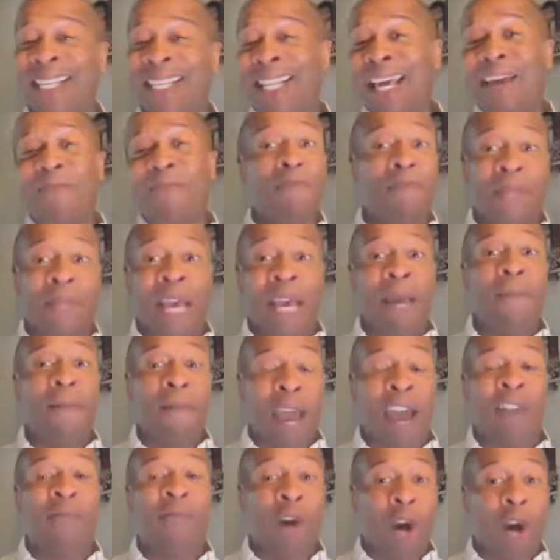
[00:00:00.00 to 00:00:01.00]
Mm-hmm. And they, they
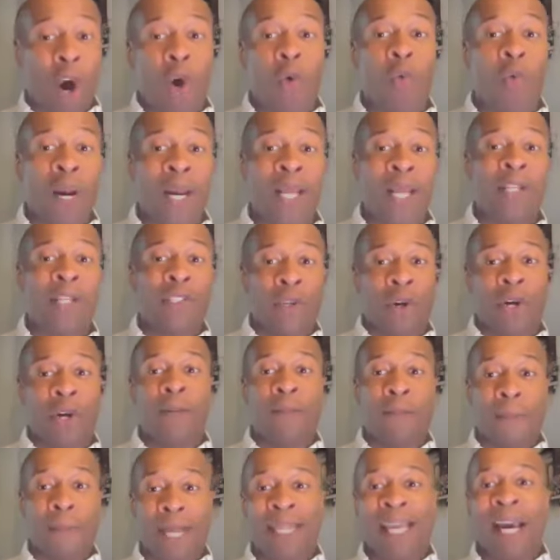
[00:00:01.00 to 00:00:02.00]
have already started
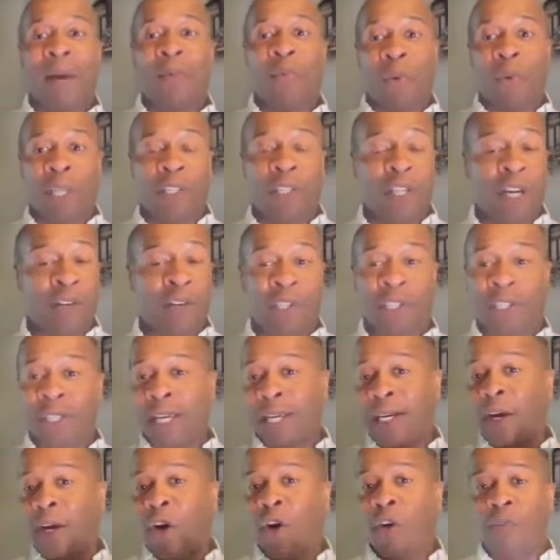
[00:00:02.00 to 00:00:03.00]
to make that really tough, just
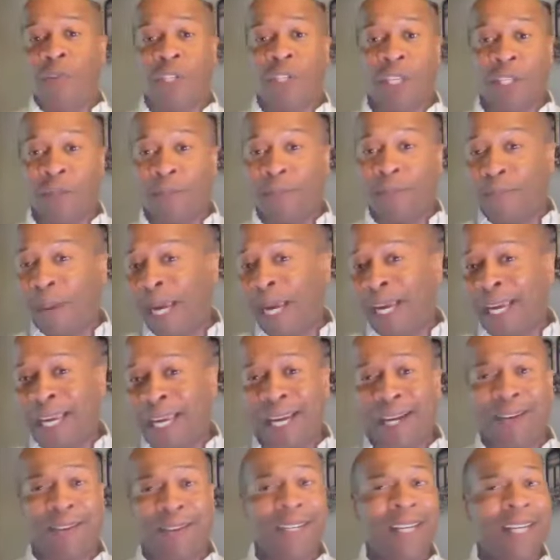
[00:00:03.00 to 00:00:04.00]
getting an overseas bank
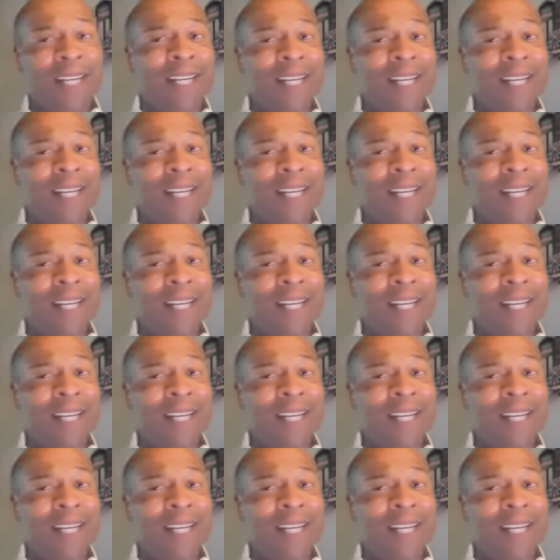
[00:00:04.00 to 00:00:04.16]
account,